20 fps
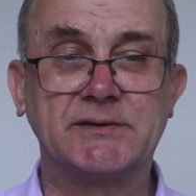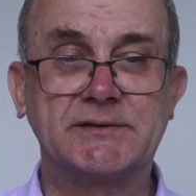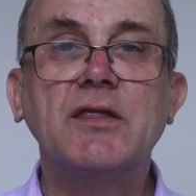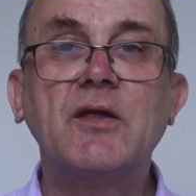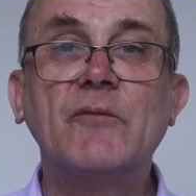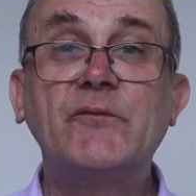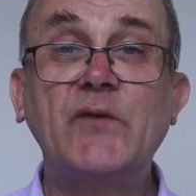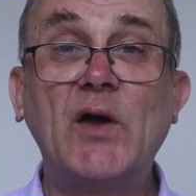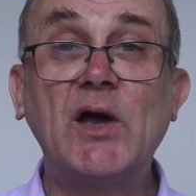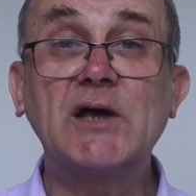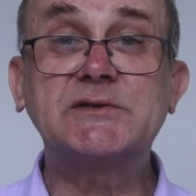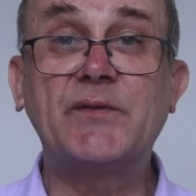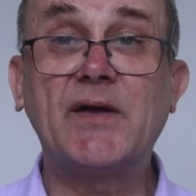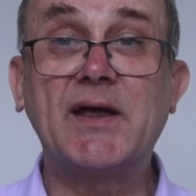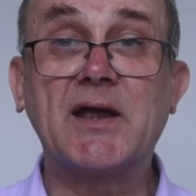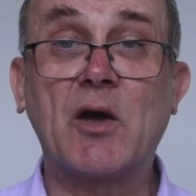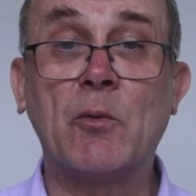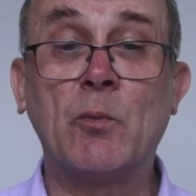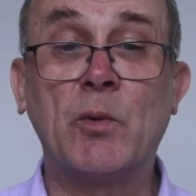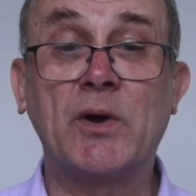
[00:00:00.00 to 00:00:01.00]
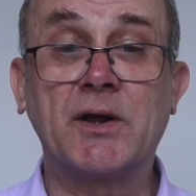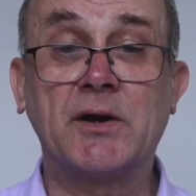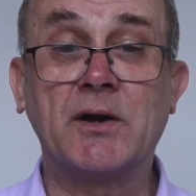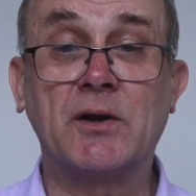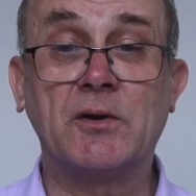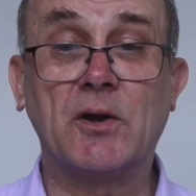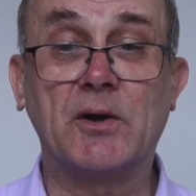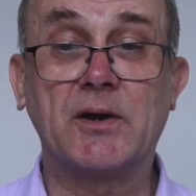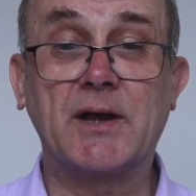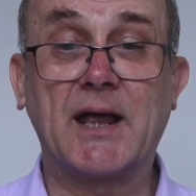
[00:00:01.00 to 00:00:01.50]
The first figure we're going to
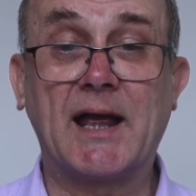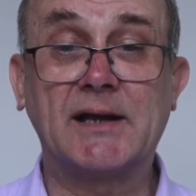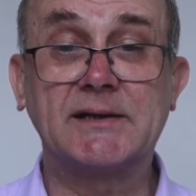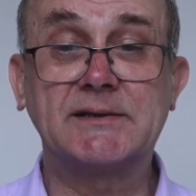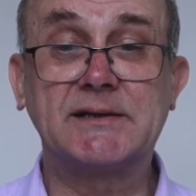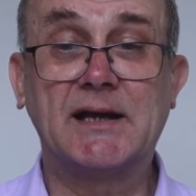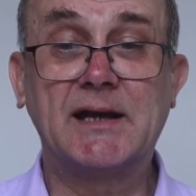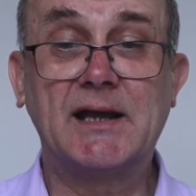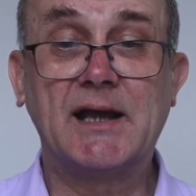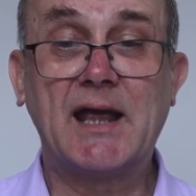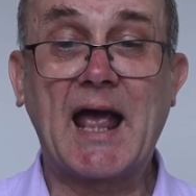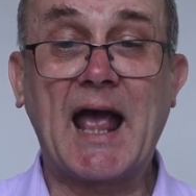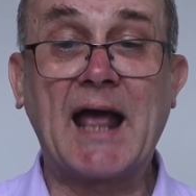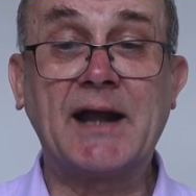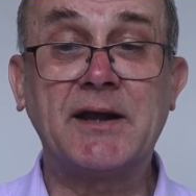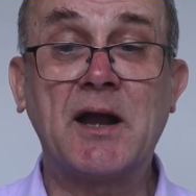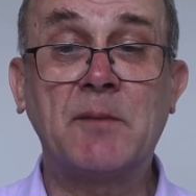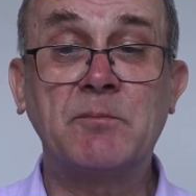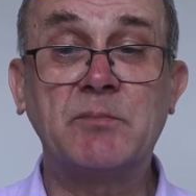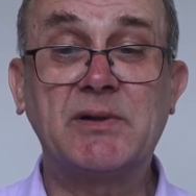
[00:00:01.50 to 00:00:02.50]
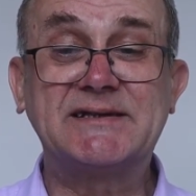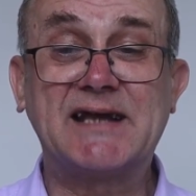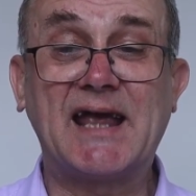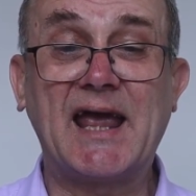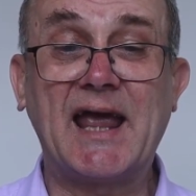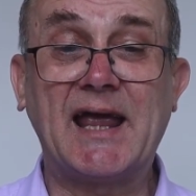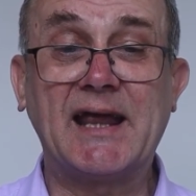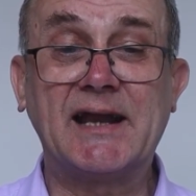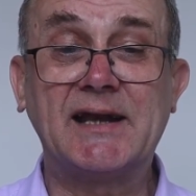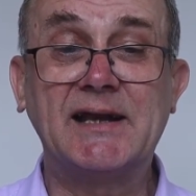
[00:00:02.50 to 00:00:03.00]
look at number
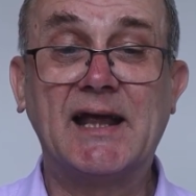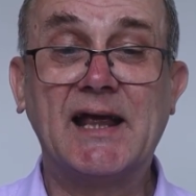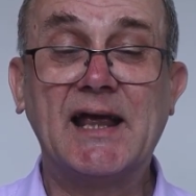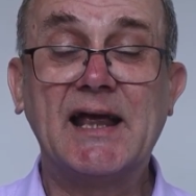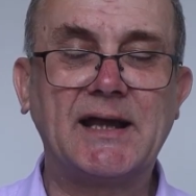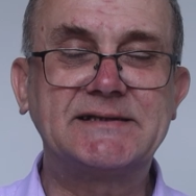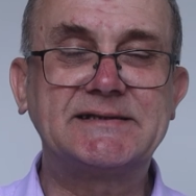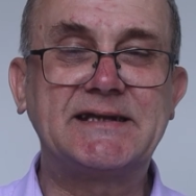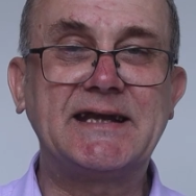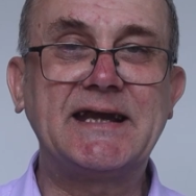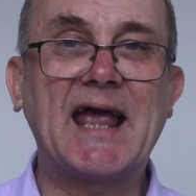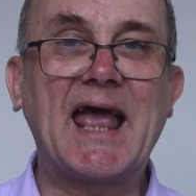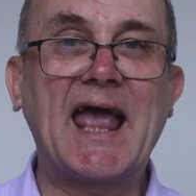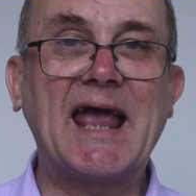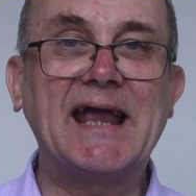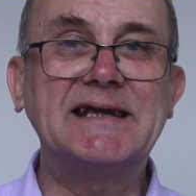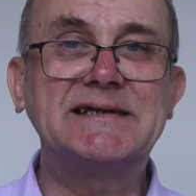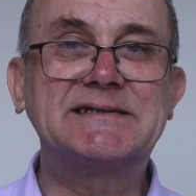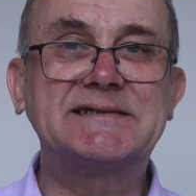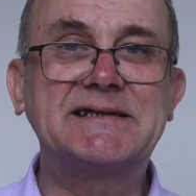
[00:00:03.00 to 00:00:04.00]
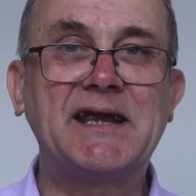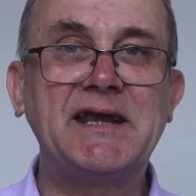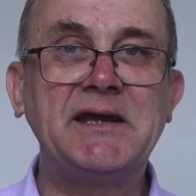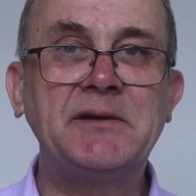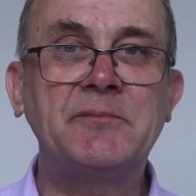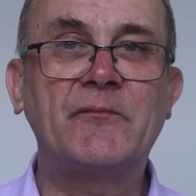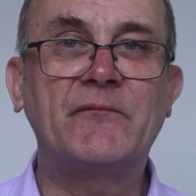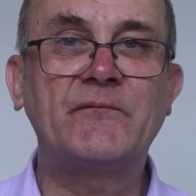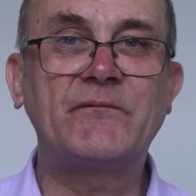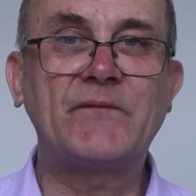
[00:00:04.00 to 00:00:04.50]
10, is the
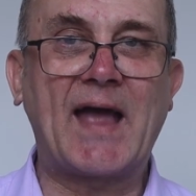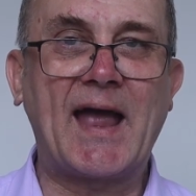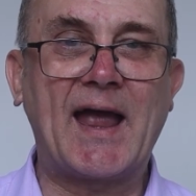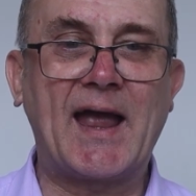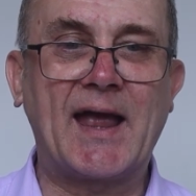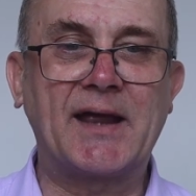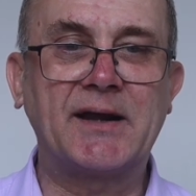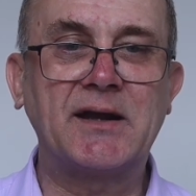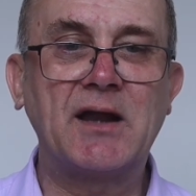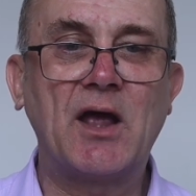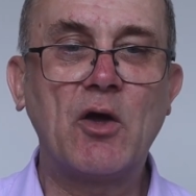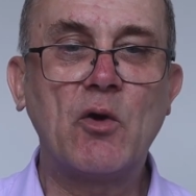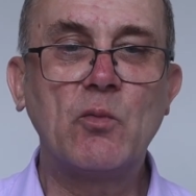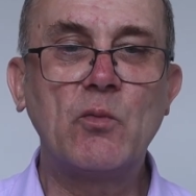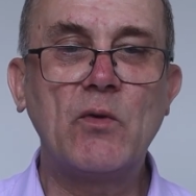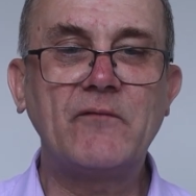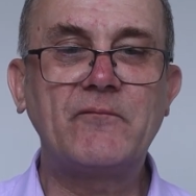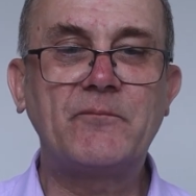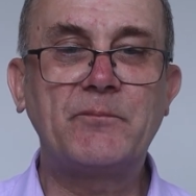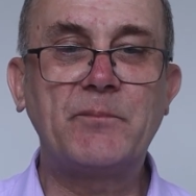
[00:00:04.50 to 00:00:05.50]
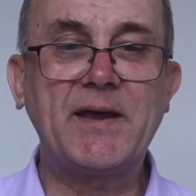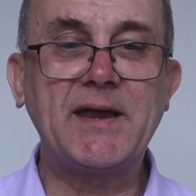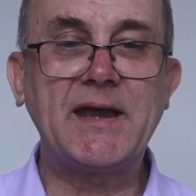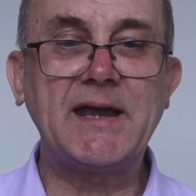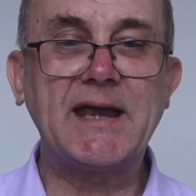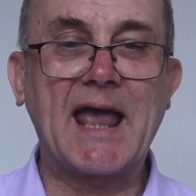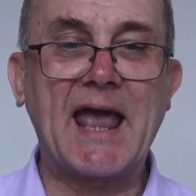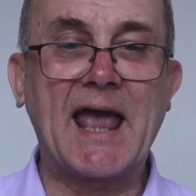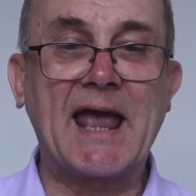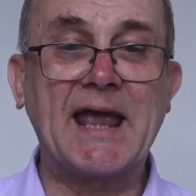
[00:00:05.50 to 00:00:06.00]
A-Team fan with
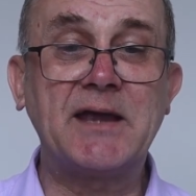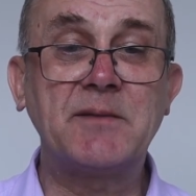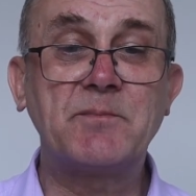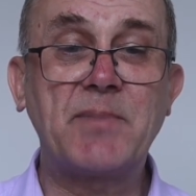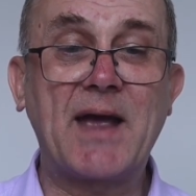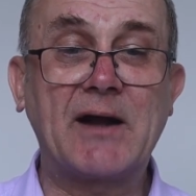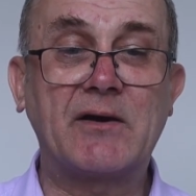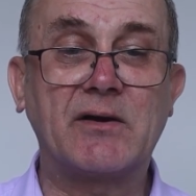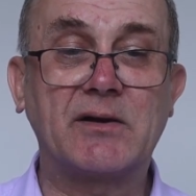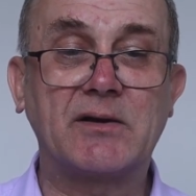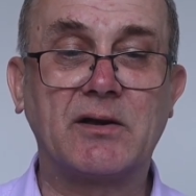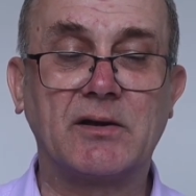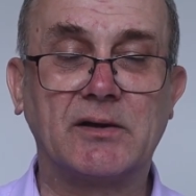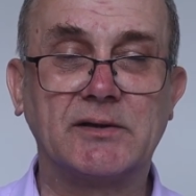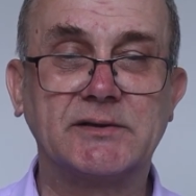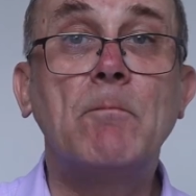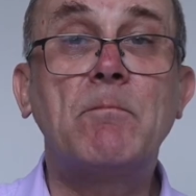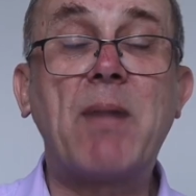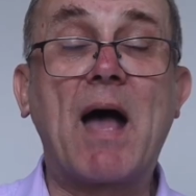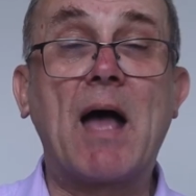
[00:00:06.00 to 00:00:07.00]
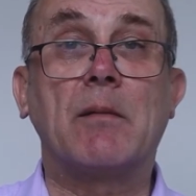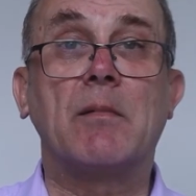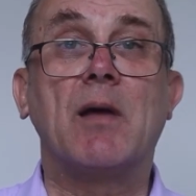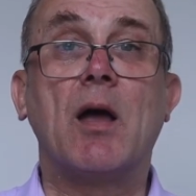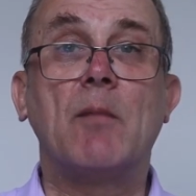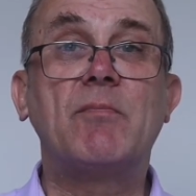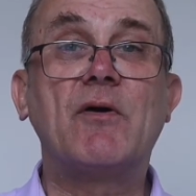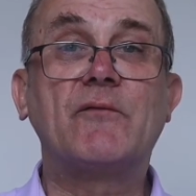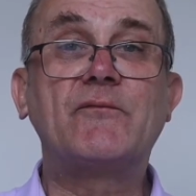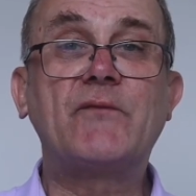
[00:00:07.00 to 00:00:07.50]
B.A. Barracus. But
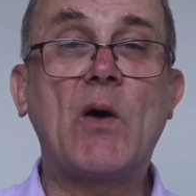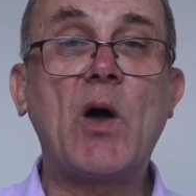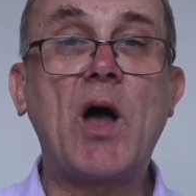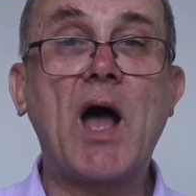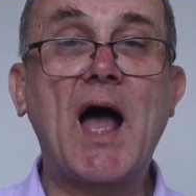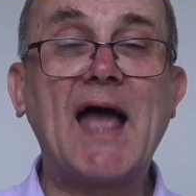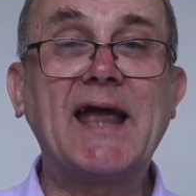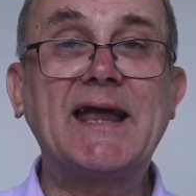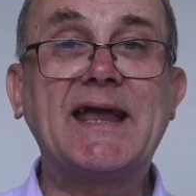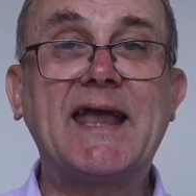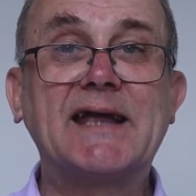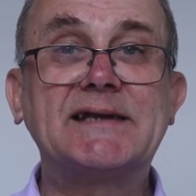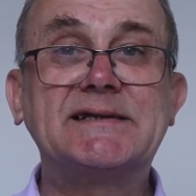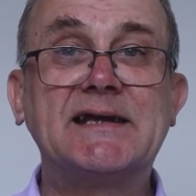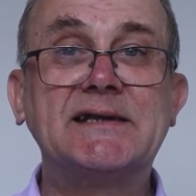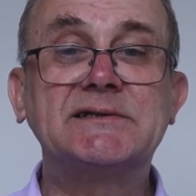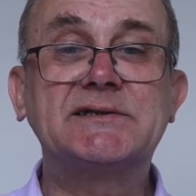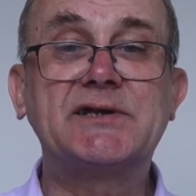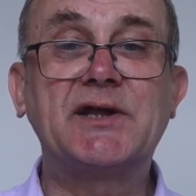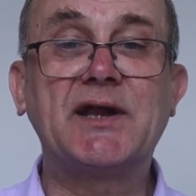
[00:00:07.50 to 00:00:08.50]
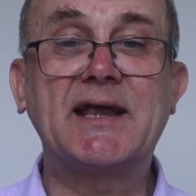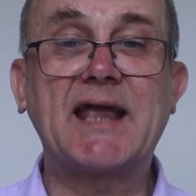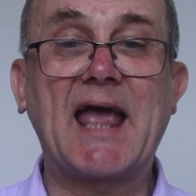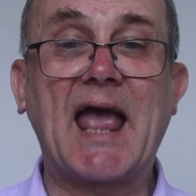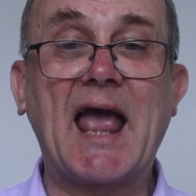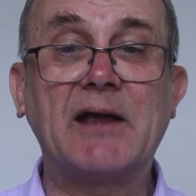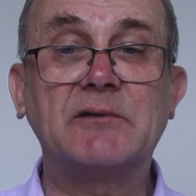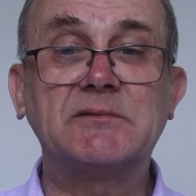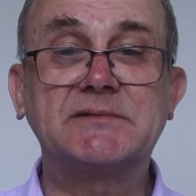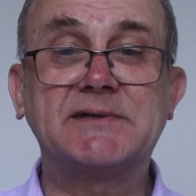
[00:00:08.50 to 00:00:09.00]
before I get into the
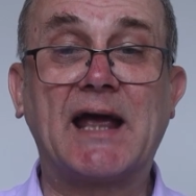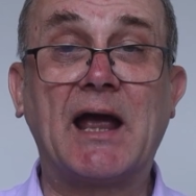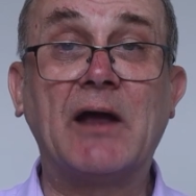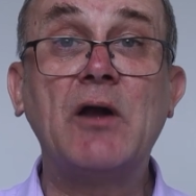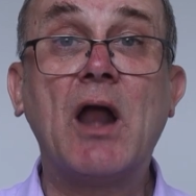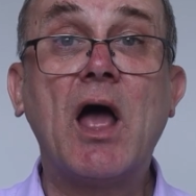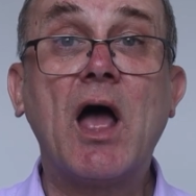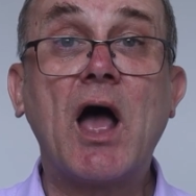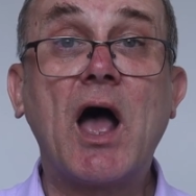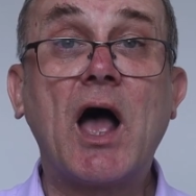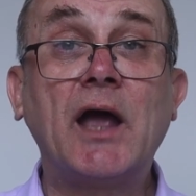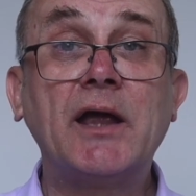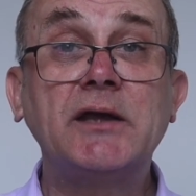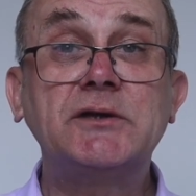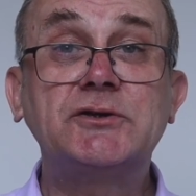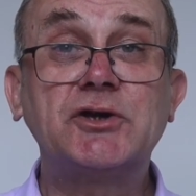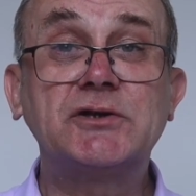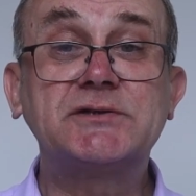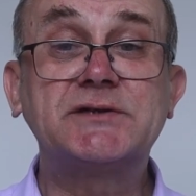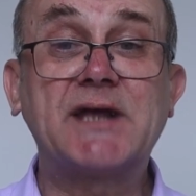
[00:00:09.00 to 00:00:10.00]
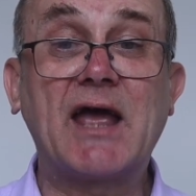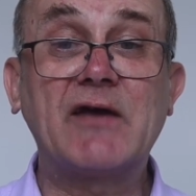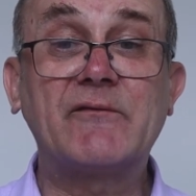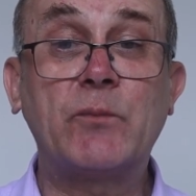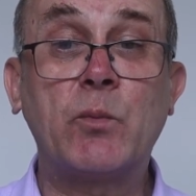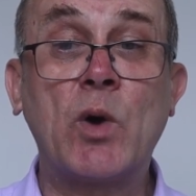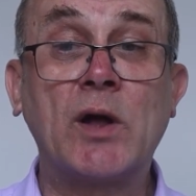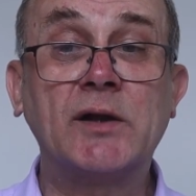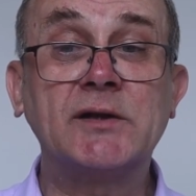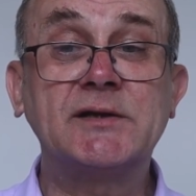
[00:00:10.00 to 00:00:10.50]
countdown, I just
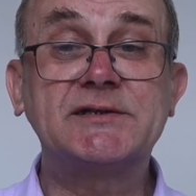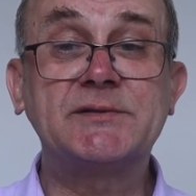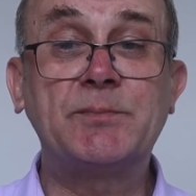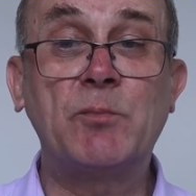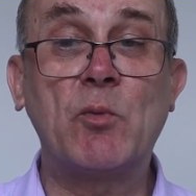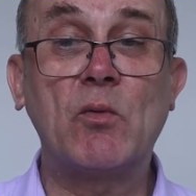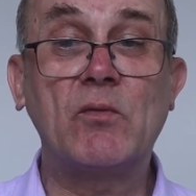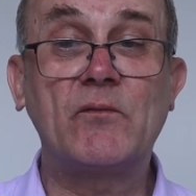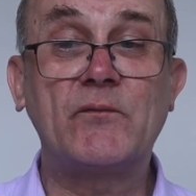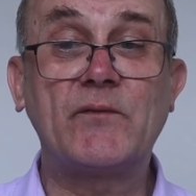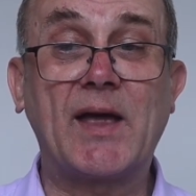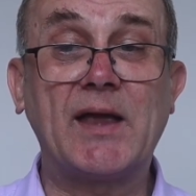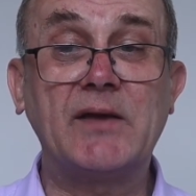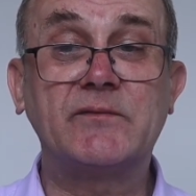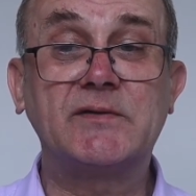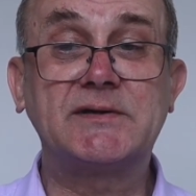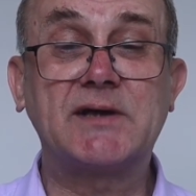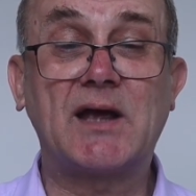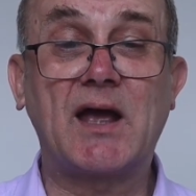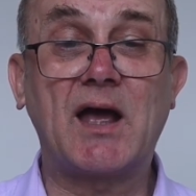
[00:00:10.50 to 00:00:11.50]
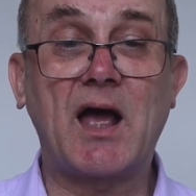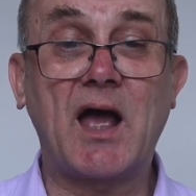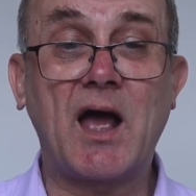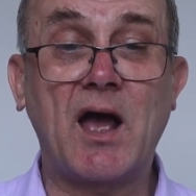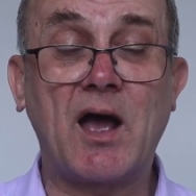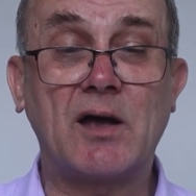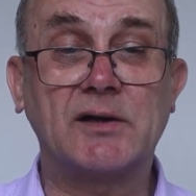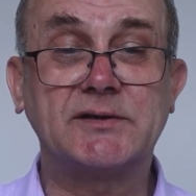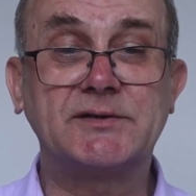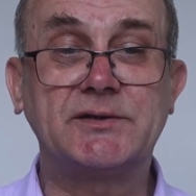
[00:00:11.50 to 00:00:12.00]
have one small favour to
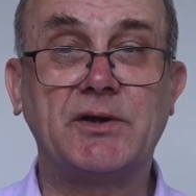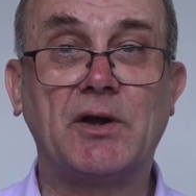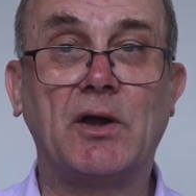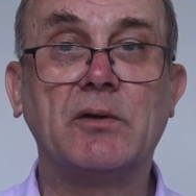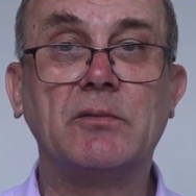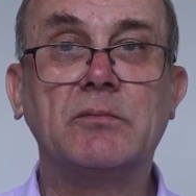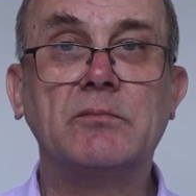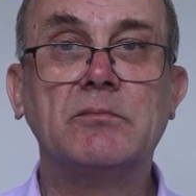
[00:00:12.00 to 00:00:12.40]
ask you.